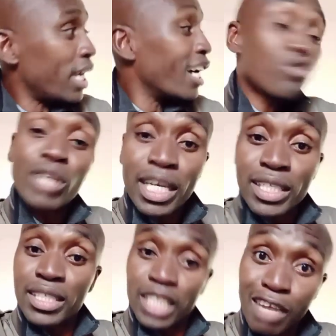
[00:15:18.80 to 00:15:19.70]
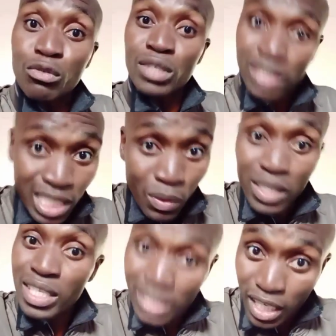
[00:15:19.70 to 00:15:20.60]
educated enough to see
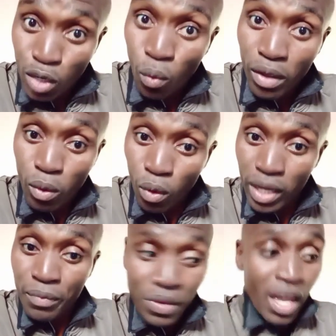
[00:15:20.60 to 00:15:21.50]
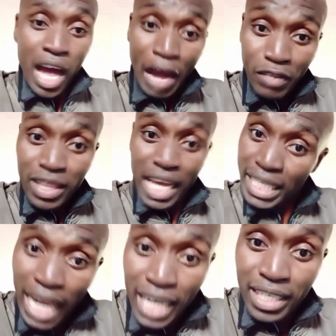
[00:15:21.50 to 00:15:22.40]
what is really going on. After they are
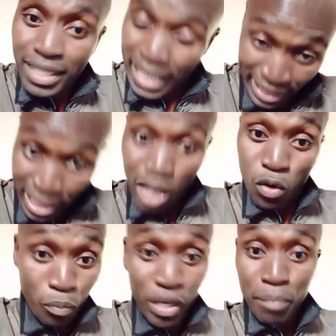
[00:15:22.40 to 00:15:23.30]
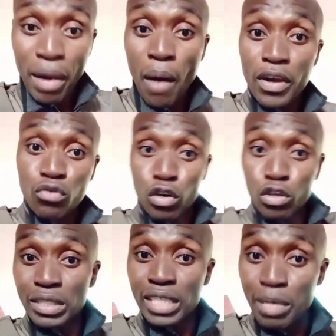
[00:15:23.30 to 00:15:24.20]
done, ED will be in power. Is going
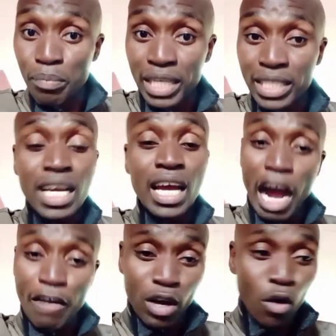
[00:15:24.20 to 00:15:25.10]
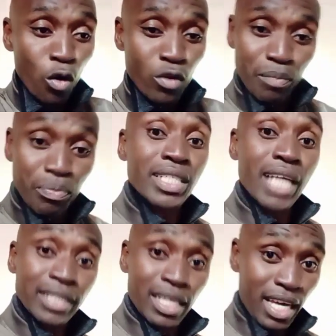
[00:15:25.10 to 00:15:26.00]
to celebrate after all the
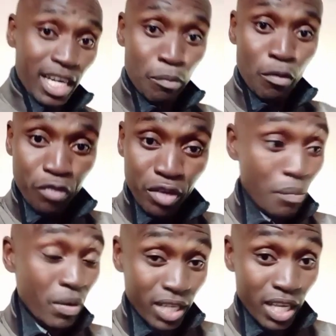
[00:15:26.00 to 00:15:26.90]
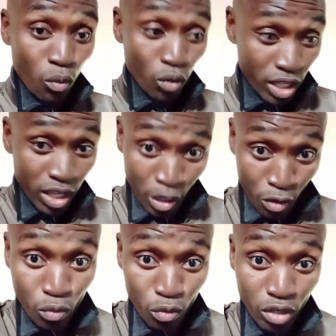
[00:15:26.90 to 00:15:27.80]
pretense that they are removing him, but they are
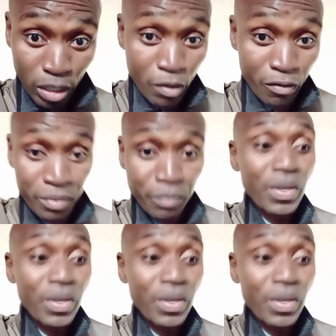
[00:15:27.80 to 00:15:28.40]
not going to remove him.